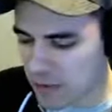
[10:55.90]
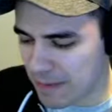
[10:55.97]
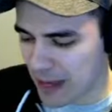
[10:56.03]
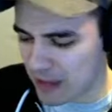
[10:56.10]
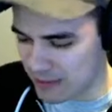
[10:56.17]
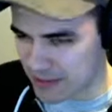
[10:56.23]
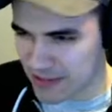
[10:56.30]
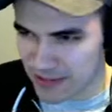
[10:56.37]

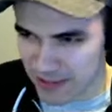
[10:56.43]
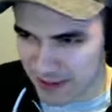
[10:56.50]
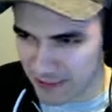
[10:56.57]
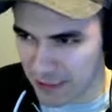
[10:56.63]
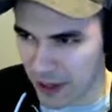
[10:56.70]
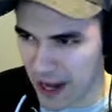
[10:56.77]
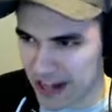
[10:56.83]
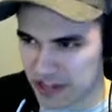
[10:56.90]
belts
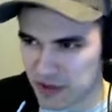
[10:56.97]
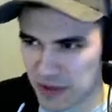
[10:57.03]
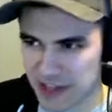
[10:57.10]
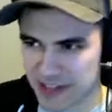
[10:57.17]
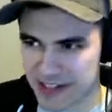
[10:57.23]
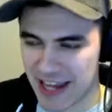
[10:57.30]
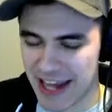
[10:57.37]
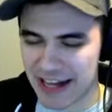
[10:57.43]
for x-ray
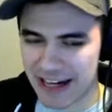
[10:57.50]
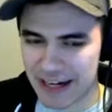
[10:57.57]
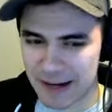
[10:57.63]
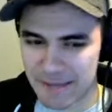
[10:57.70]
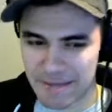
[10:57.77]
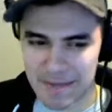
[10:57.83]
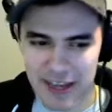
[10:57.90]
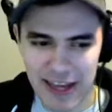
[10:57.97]
scanning,
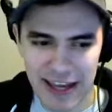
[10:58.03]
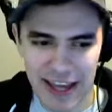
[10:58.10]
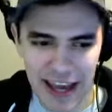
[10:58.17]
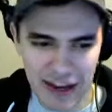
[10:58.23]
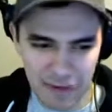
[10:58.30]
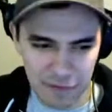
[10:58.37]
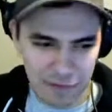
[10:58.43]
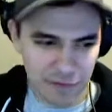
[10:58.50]

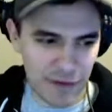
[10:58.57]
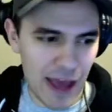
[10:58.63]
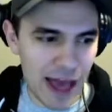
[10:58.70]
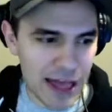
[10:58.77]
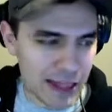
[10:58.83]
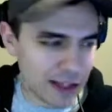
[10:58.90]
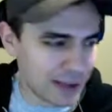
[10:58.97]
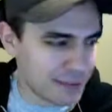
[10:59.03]
and it
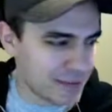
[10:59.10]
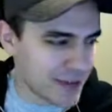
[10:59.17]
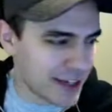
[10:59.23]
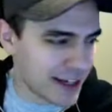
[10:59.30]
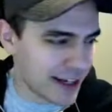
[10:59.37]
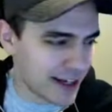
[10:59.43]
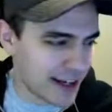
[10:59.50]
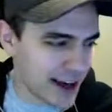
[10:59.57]
fell
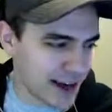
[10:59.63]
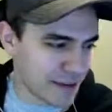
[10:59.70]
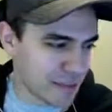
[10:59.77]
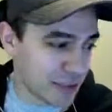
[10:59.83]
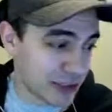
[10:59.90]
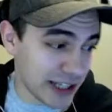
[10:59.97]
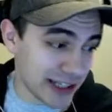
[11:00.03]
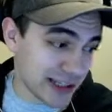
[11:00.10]
and it got
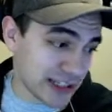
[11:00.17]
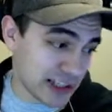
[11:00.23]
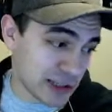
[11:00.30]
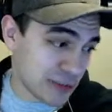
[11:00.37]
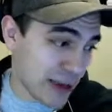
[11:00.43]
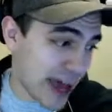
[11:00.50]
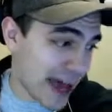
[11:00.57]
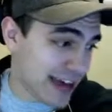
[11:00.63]
completely
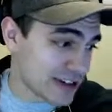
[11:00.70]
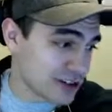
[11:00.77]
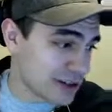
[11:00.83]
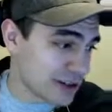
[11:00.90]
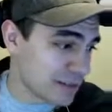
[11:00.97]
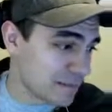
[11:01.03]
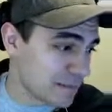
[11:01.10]
smashed.